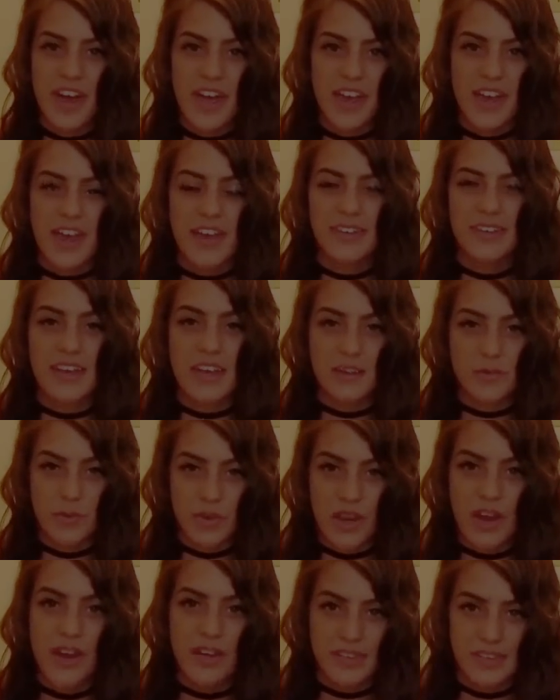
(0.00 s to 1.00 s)
I guess that's
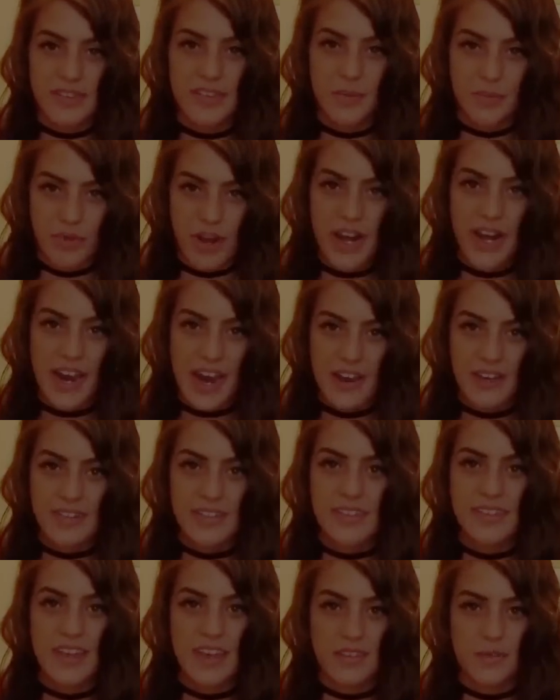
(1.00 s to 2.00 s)
what causes the
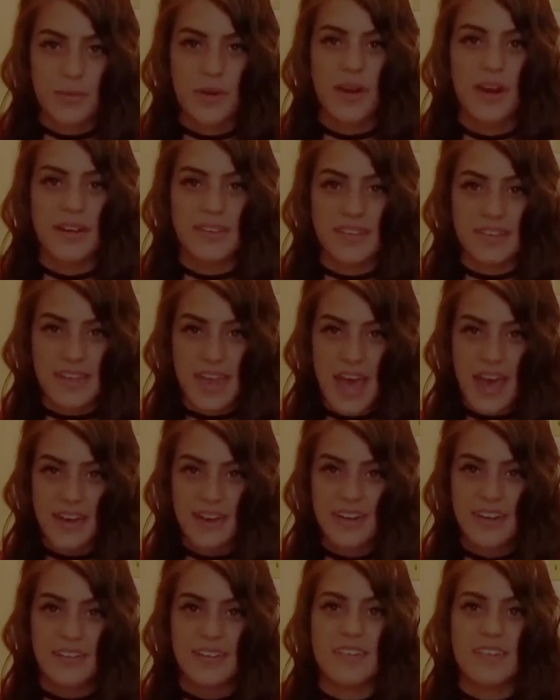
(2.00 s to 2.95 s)
breakouts and that's what causes acne.